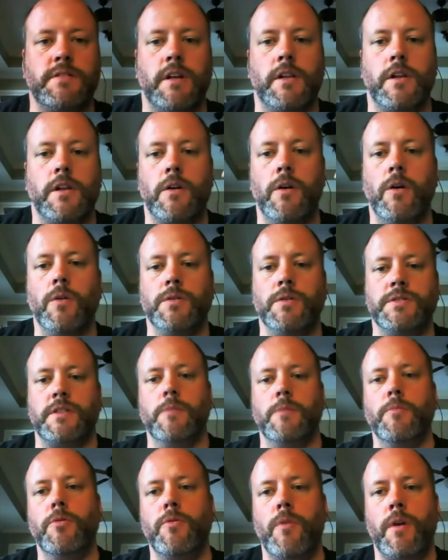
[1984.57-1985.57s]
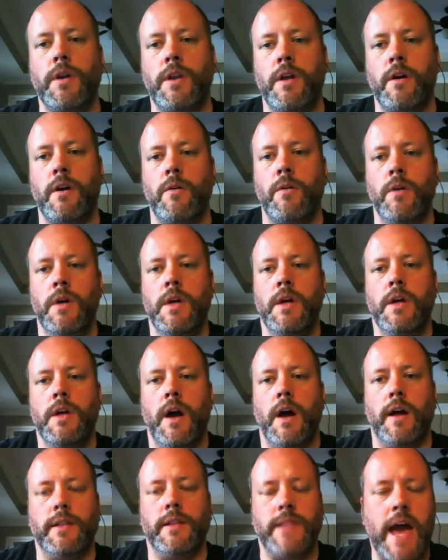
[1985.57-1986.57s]
LRO is at the moon right now.
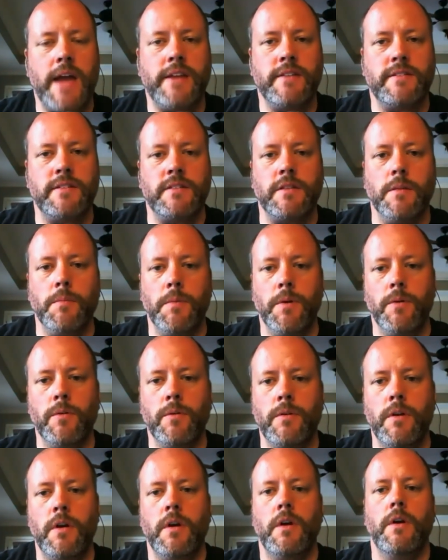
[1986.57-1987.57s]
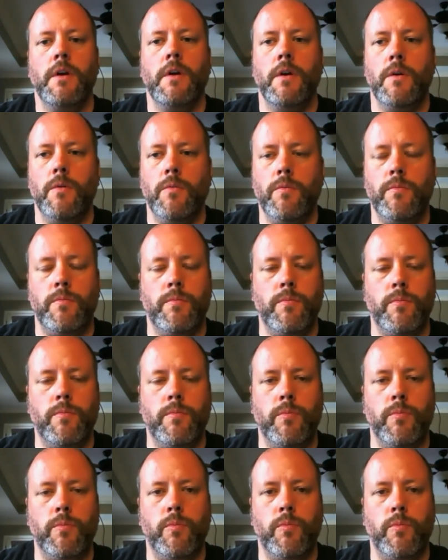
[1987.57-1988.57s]
Uh, LADEE's at the moon.
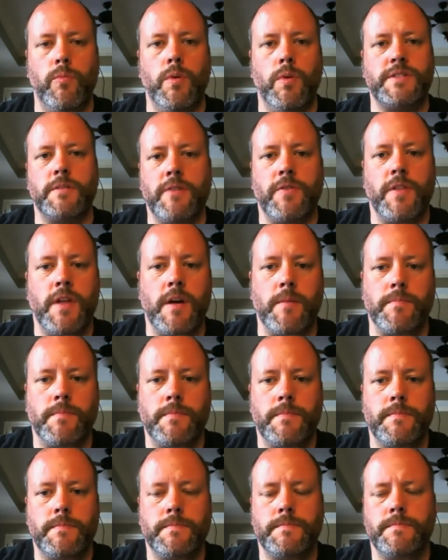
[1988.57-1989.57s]
What's the plan for them?